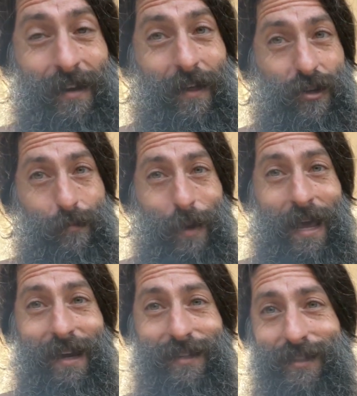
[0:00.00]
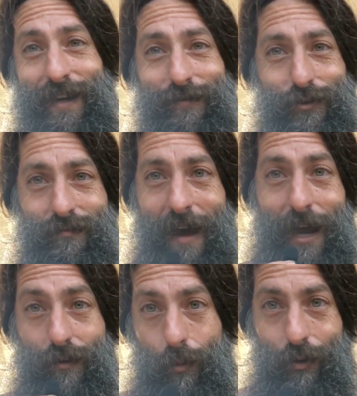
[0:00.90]
Now this pig is giving you
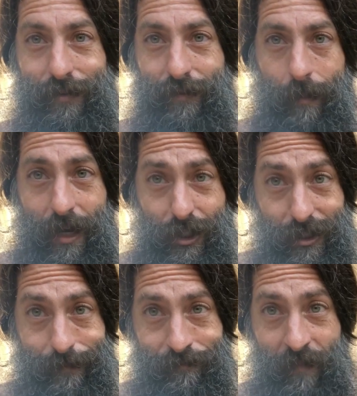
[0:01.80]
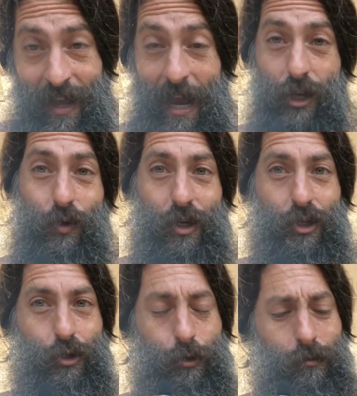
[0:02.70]
valuable information and you
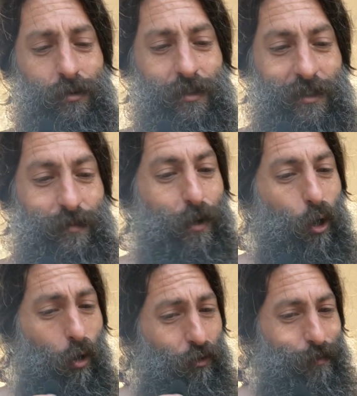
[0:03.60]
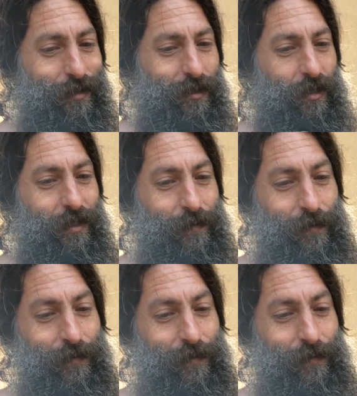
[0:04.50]
can use this, but ultimately